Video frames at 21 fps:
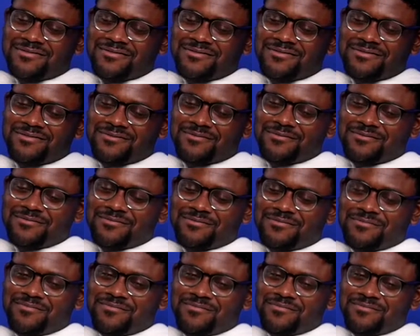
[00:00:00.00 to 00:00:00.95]

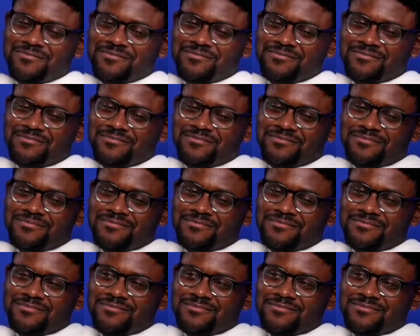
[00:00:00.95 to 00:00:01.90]

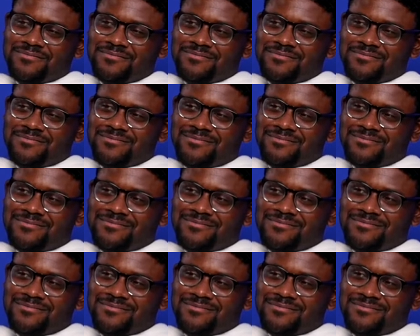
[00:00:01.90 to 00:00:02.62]
This person isn't speaking.